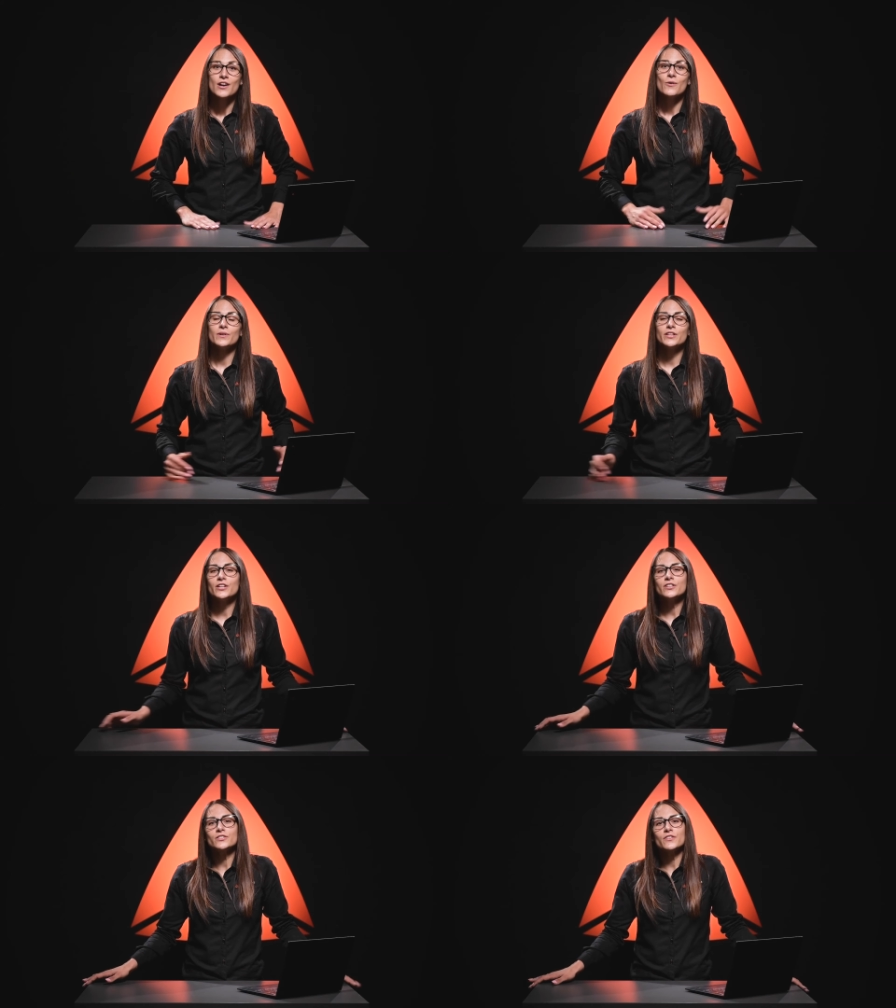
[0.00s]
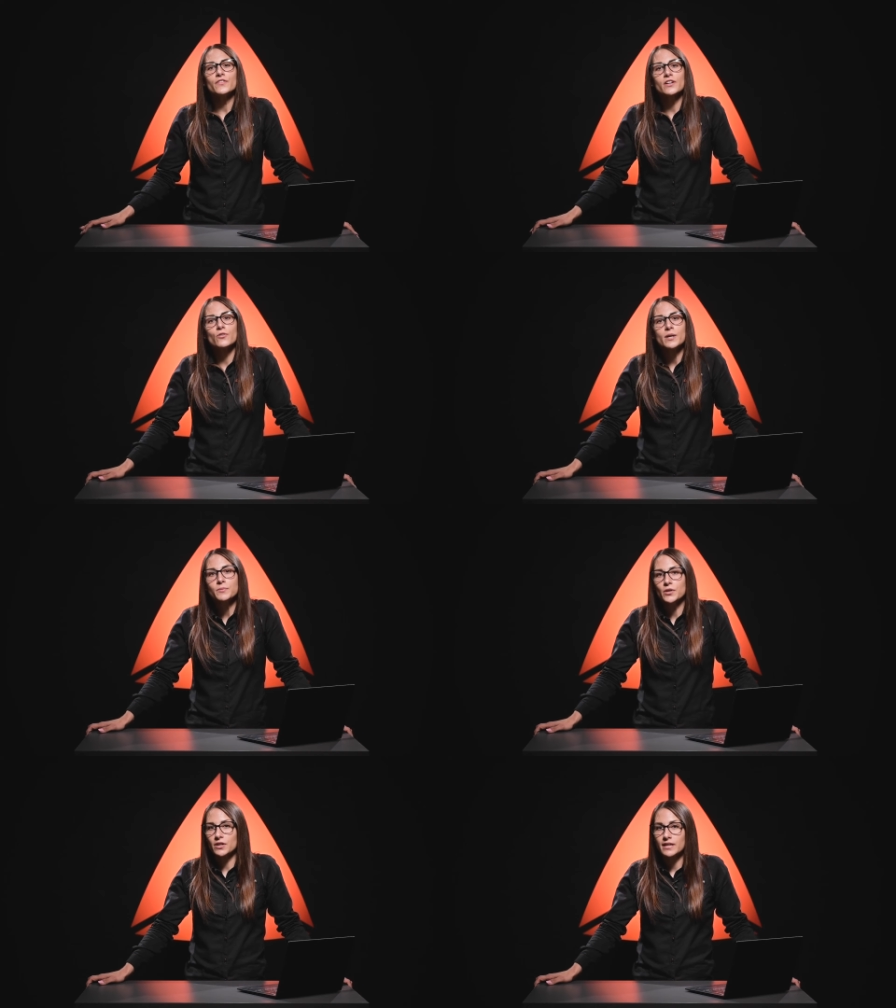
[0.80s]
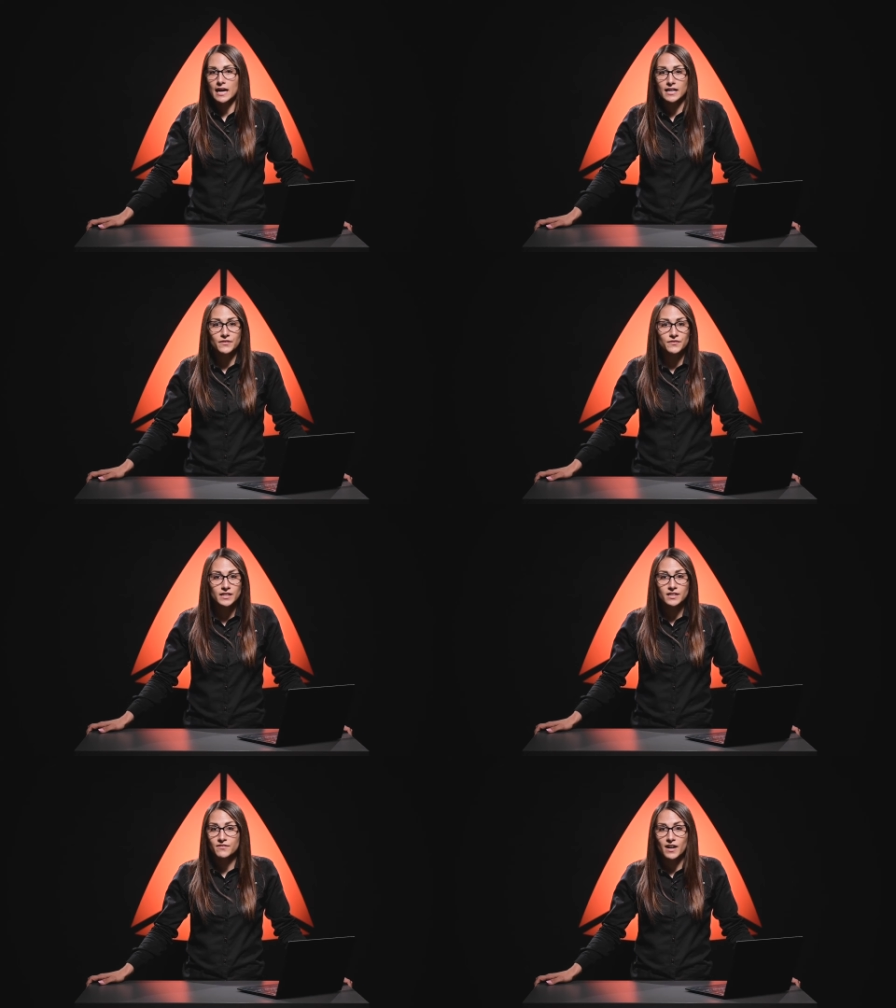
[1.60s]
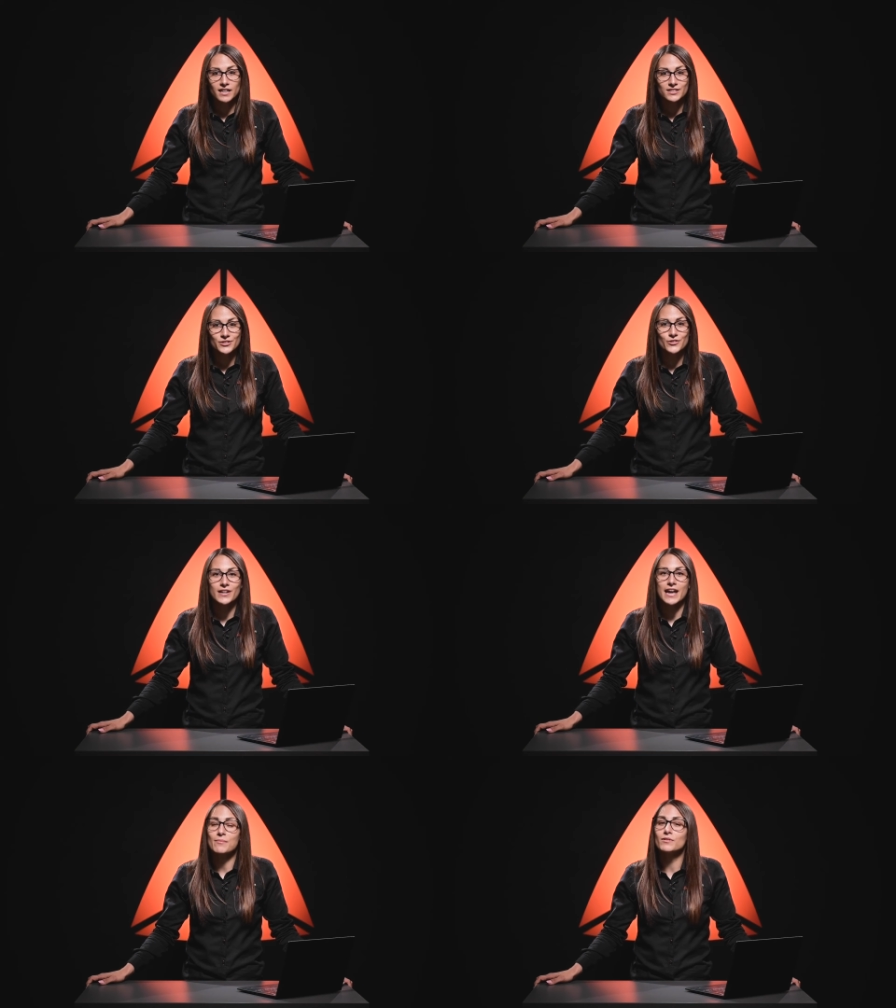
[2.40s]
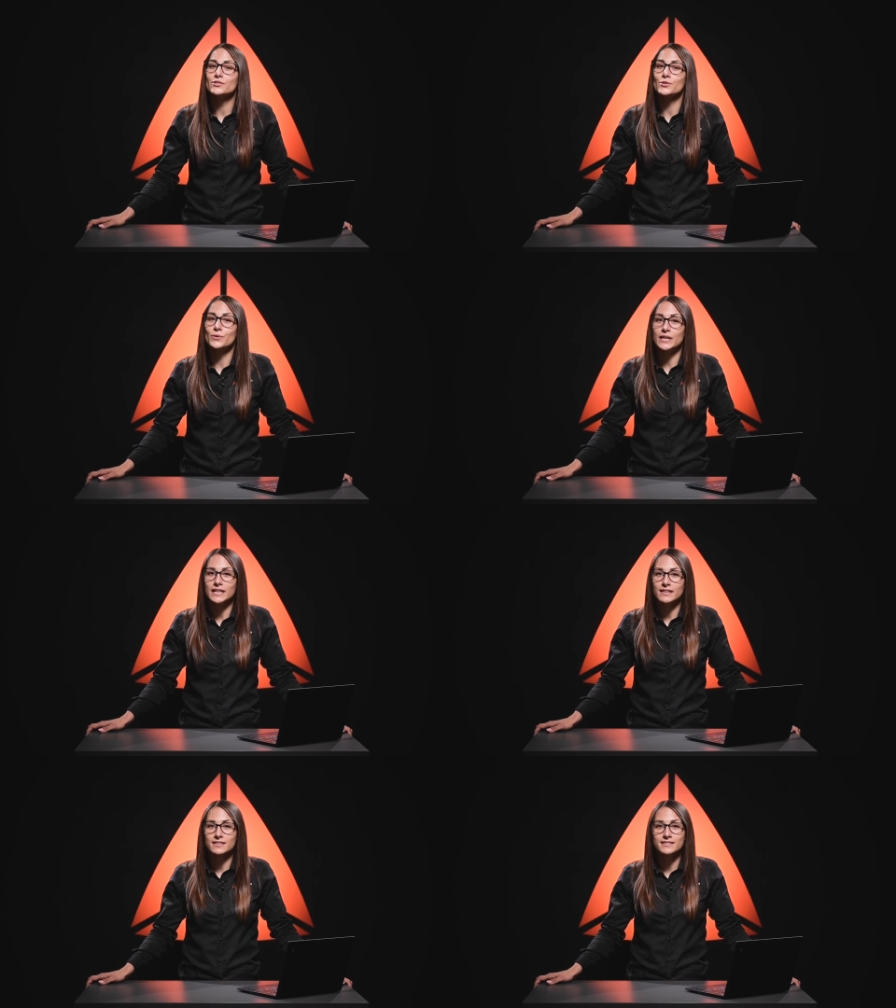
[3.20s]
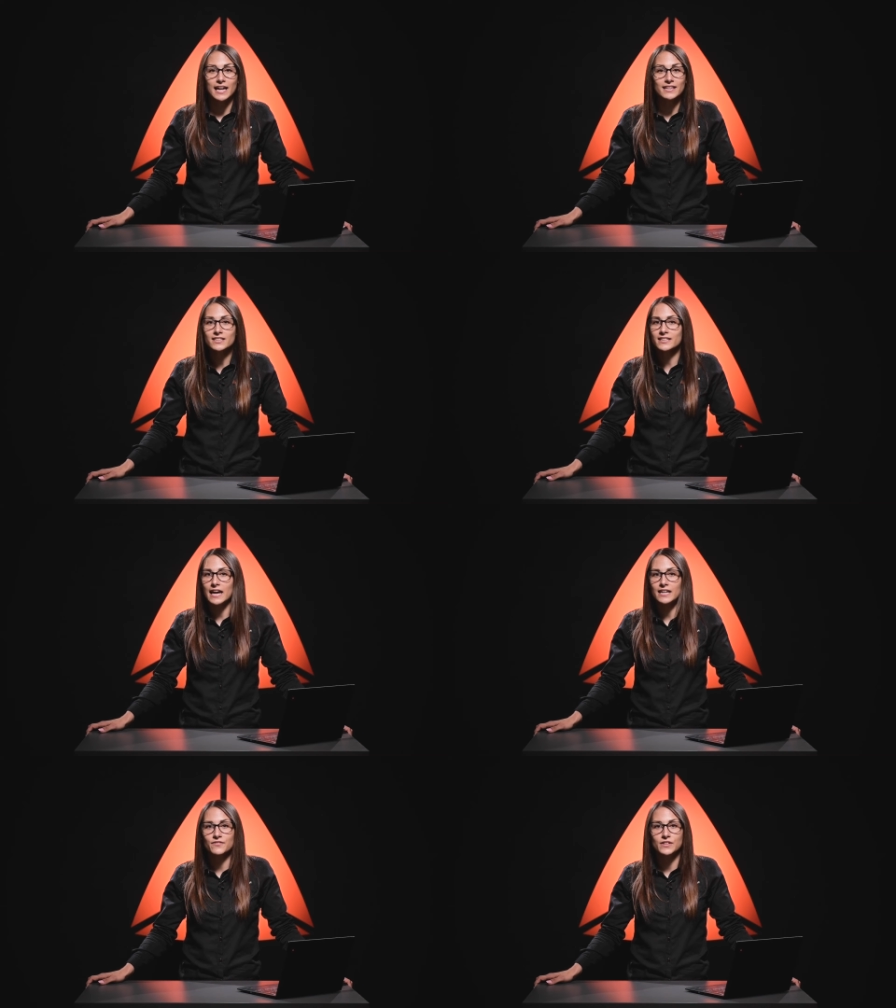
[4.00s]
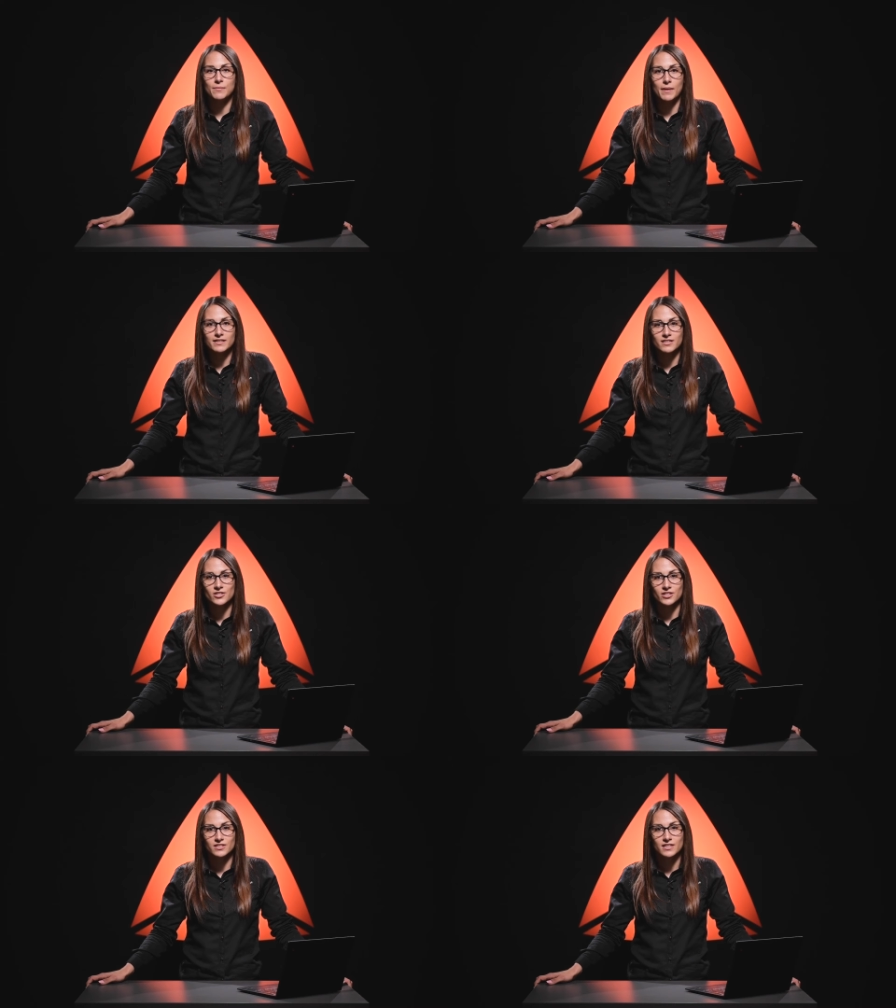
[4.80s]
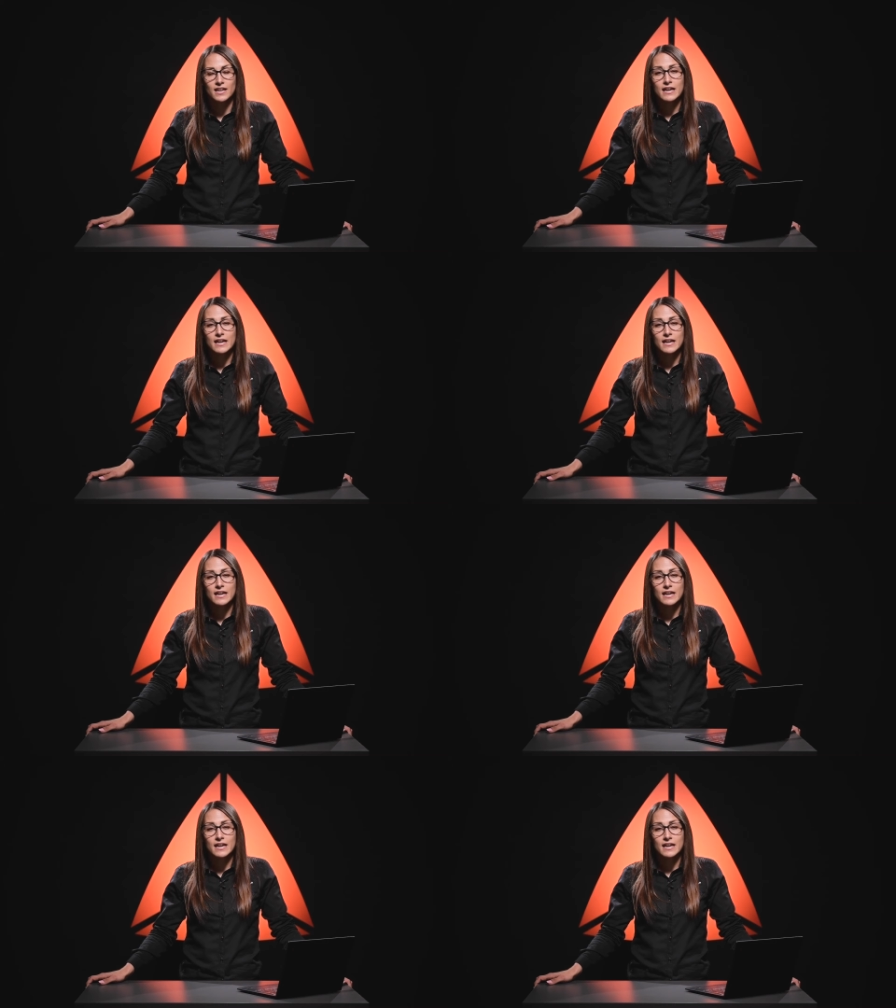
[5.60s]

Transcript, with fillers: With the use of a Krypton CanFD device, you're able to read extended CanFD messages.